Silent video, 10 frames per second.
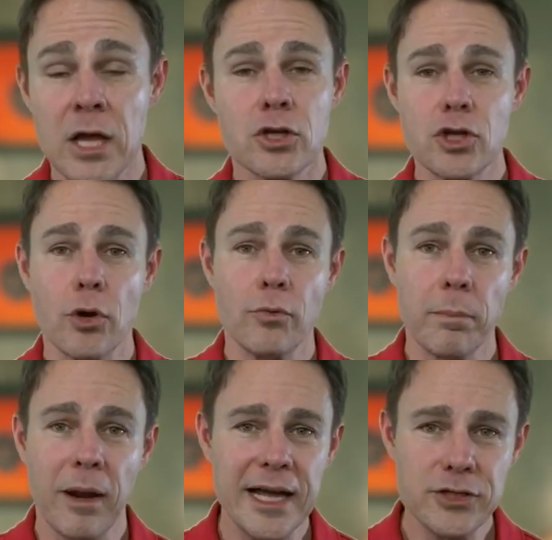So
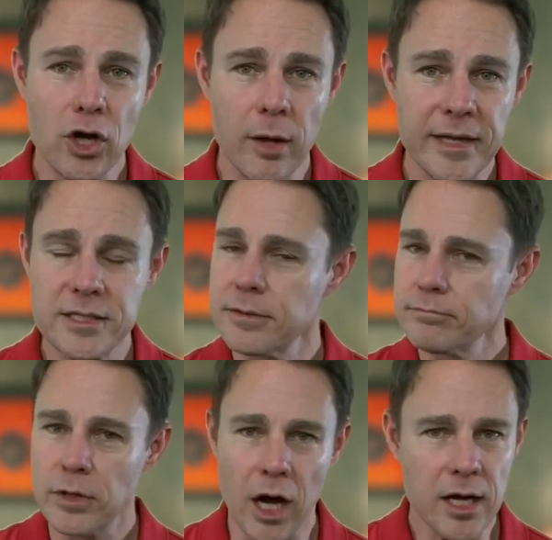reply to comments,
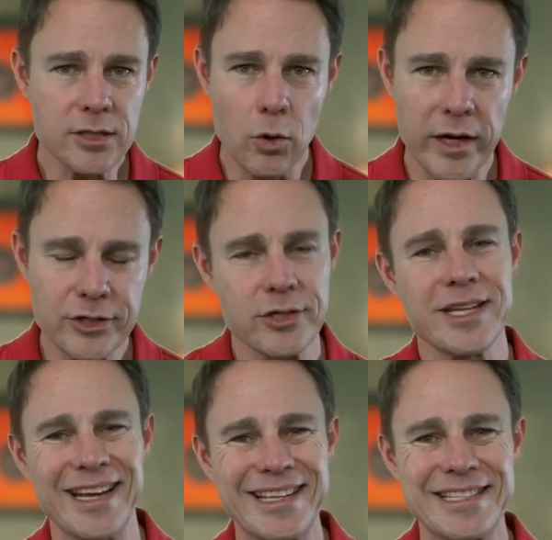ask questions,
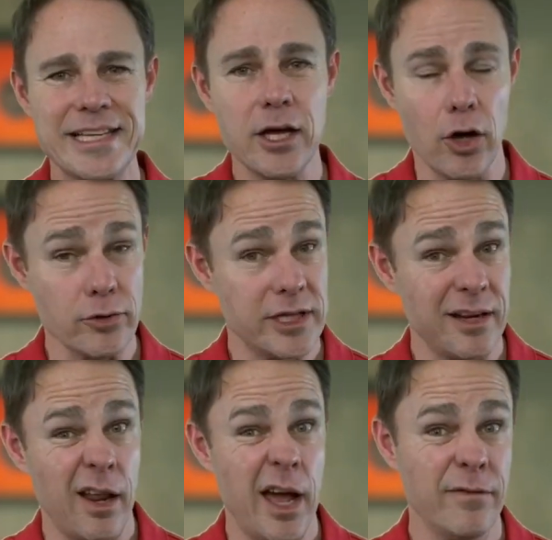and consider hosting
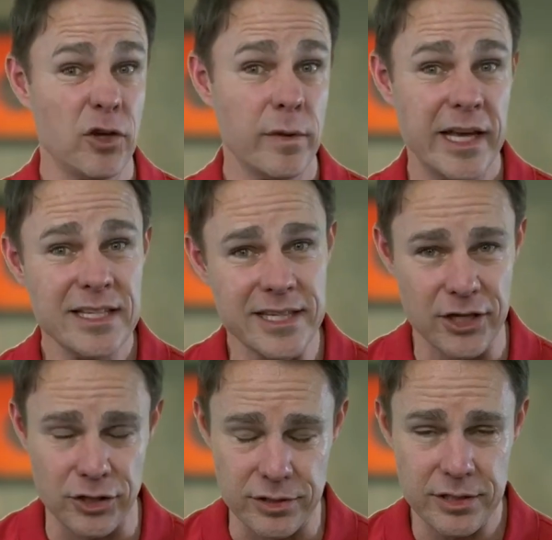live Q&A
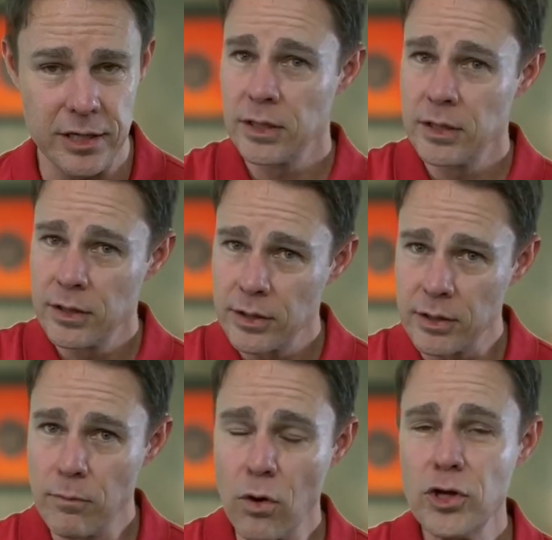sessions. The
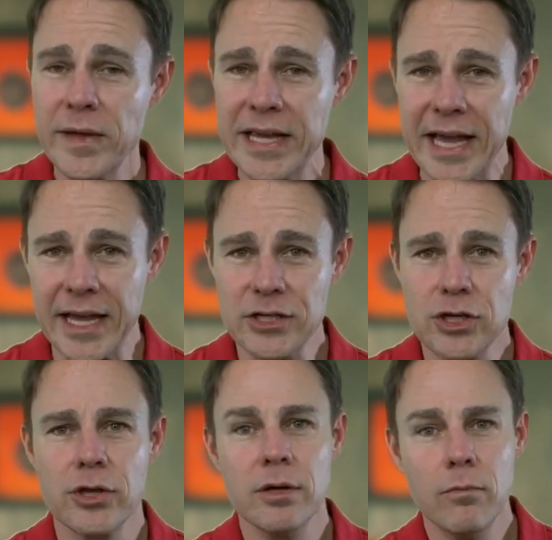more you engage,
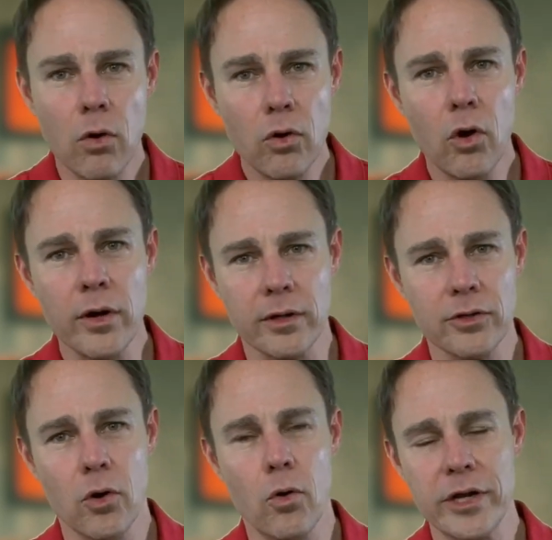the more loyal
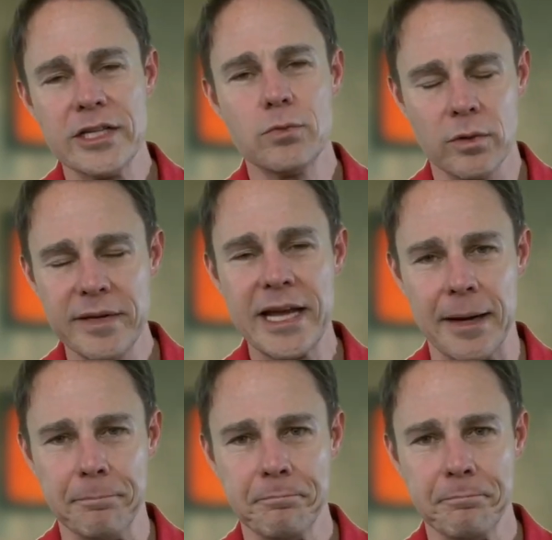your audience will become.